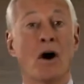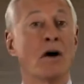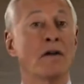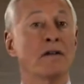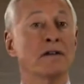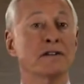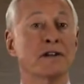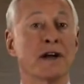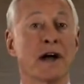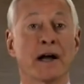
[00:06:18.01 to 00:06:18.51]
all
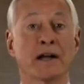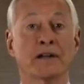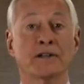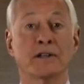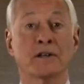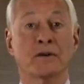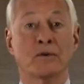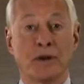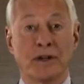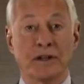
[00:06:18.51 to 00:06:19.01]
the
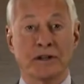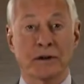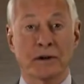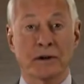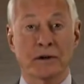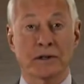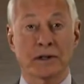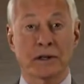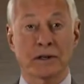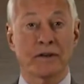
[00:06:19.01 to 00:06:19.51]
science and
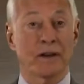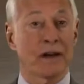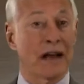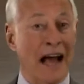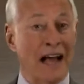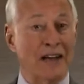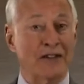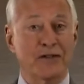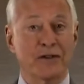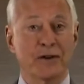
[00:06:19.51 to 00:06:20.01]
research of the
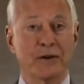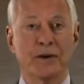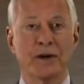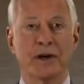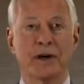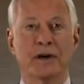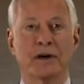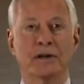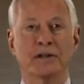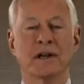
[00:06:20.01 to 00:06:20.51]
last few
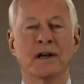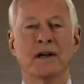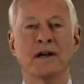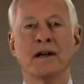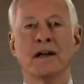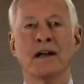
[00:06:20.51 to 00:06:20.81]
years,